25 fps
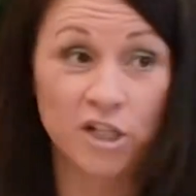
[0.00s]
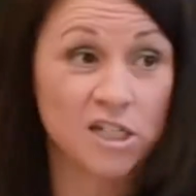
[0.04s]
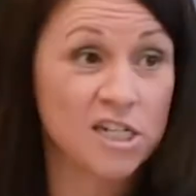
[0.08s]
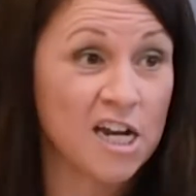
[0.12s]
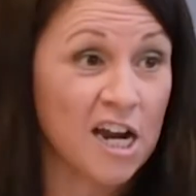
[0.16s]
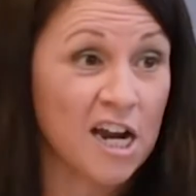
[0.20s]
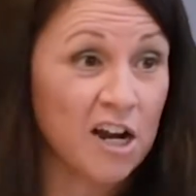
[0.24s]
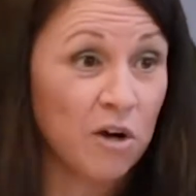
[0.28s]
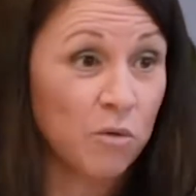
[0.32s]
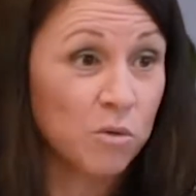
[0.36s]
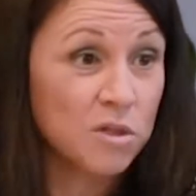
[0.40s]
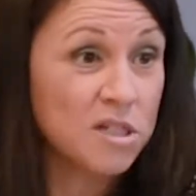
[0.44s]
the
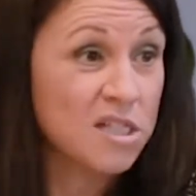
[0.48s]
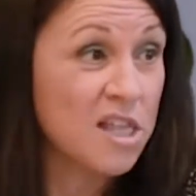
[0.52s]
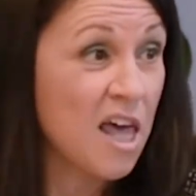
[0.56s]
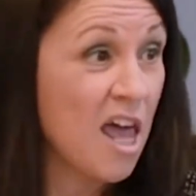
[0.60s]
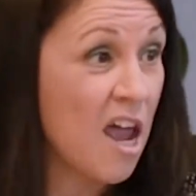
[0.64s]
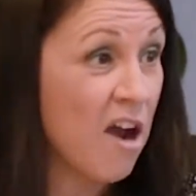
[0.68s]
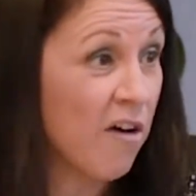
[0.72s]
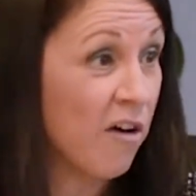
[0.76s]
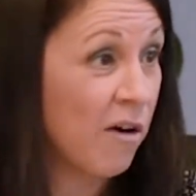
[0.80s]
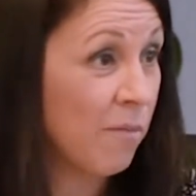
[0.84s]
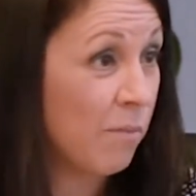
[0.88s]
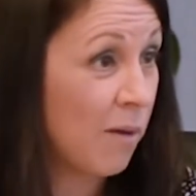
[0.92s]
tech was
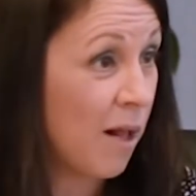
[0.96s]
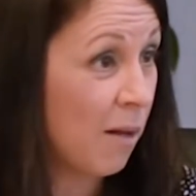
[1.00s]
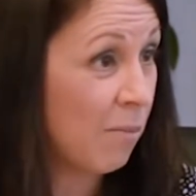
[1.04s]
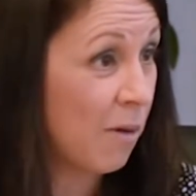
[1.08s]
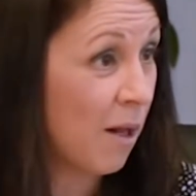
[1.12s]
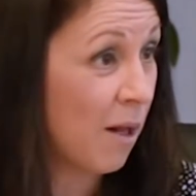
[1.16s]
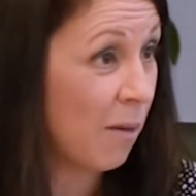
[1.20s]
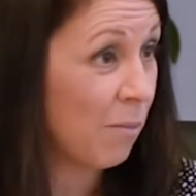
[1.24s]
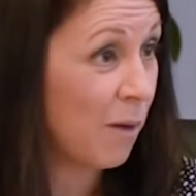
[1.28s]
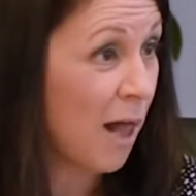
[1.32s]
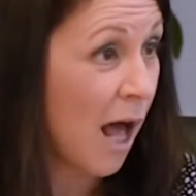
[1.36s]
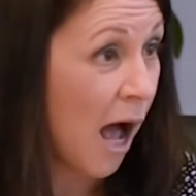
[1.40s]
there and blah,
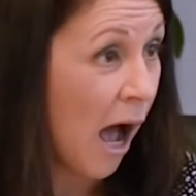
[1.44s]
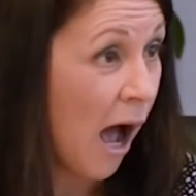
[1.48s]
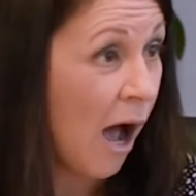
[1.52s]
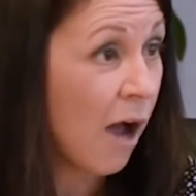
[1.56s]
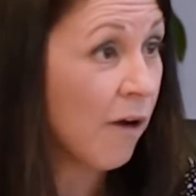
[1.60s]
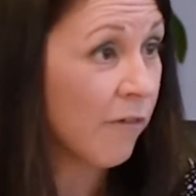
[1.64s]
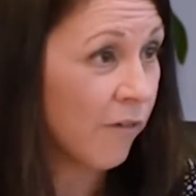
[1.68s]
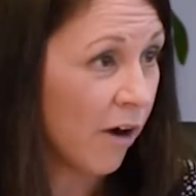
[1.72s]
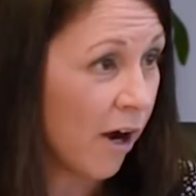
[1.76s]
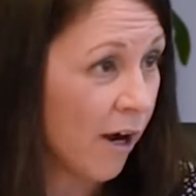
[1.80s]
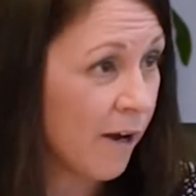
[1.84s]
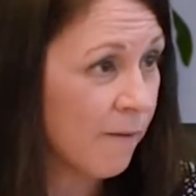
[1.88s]
blah,
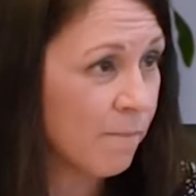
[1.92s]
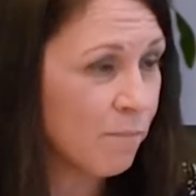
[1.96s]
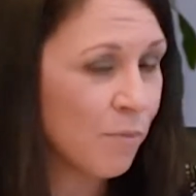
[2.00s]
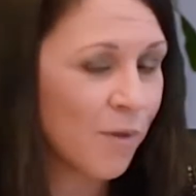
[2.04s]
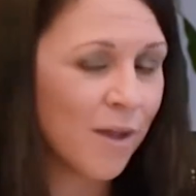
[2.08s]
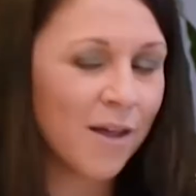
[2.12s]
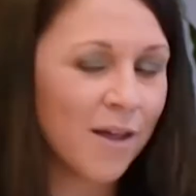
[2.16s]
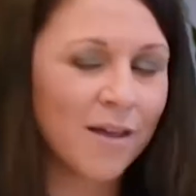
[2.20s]
blah, right?